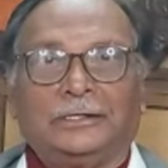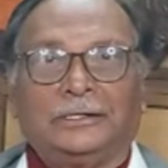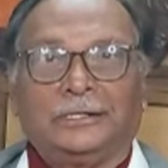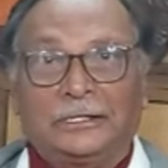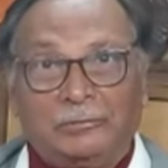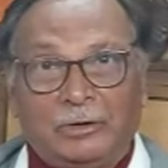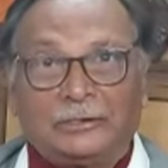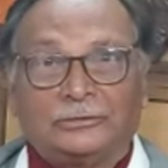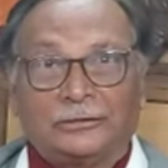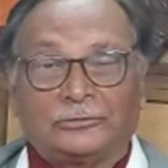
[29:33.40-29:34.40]

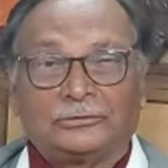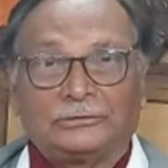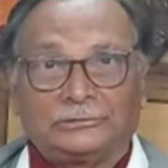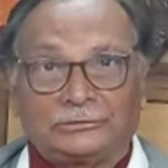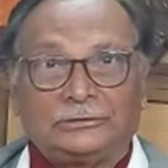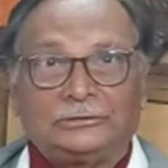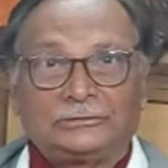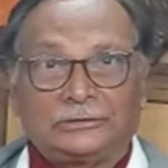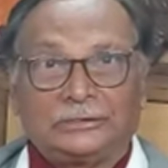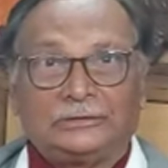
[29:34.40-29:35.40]
Imagine on 16th
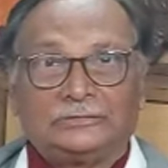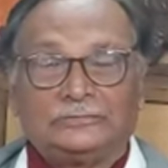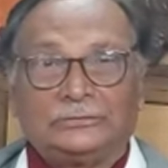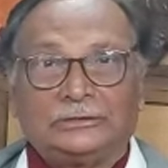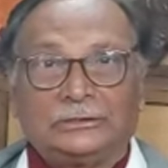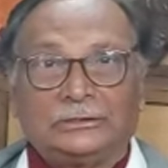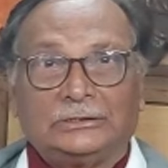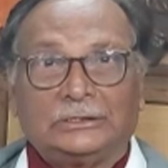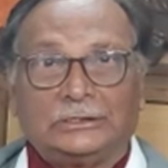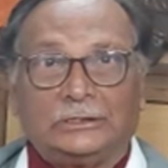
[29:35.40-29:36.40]
itself,
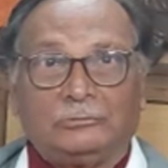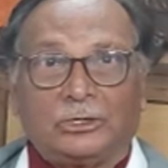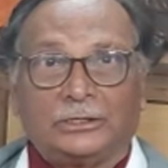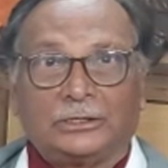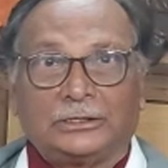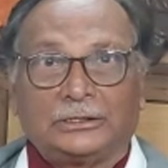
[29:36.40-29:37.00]
early morning,